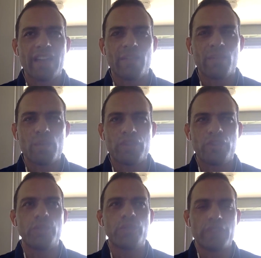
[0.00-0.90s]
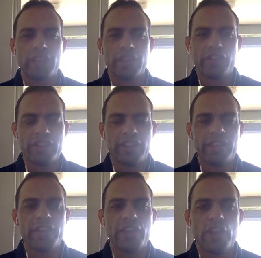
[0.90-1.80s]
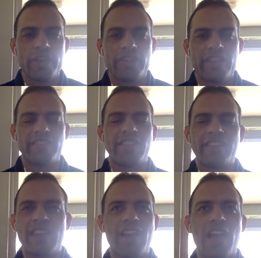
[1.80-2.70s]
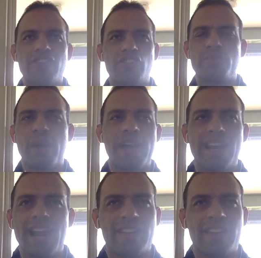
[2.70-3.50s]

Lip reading: what tools were they using to even notice this? They said a spike in